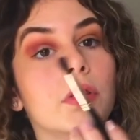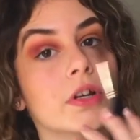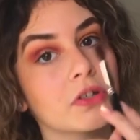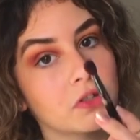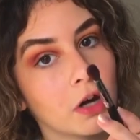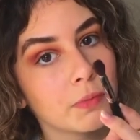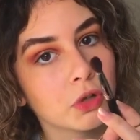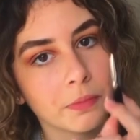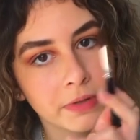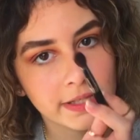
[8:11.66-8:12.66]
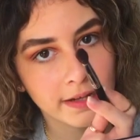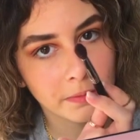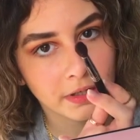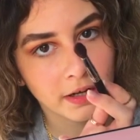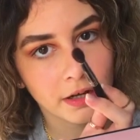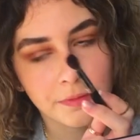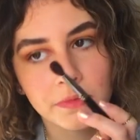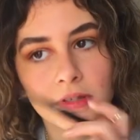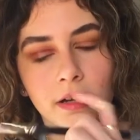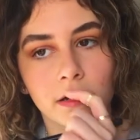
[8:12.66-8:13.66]
There's a Topshop in
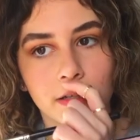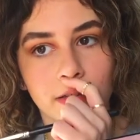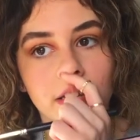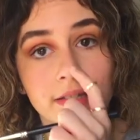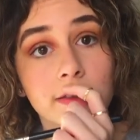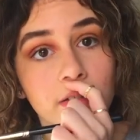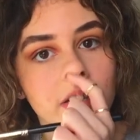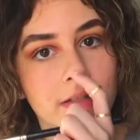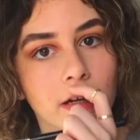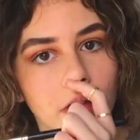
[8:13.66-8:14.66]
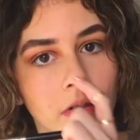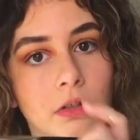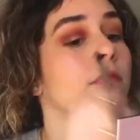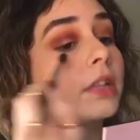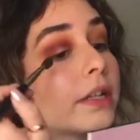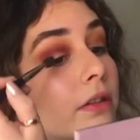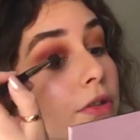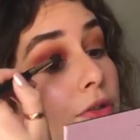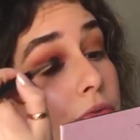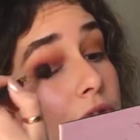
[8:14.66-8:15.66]
Debenhams, and they still sell like the
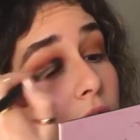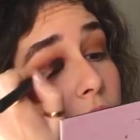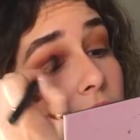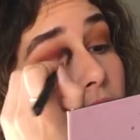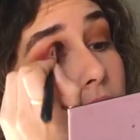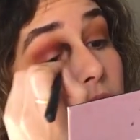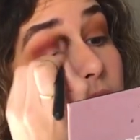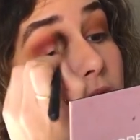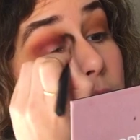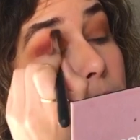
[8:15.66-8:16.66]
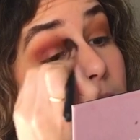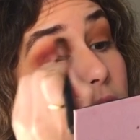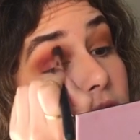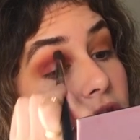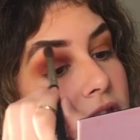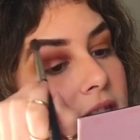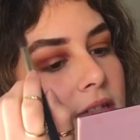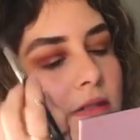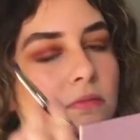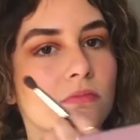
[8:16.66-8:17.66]
new stuff and everything, but just
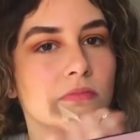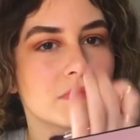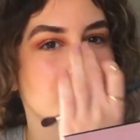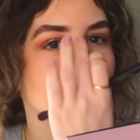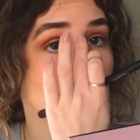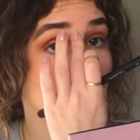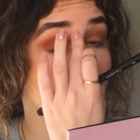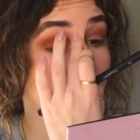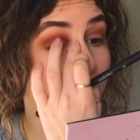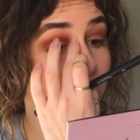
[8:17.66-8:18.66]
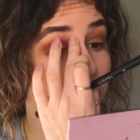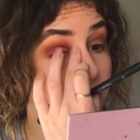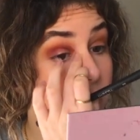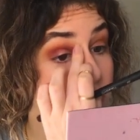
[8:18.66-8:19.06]
in smaller amounts.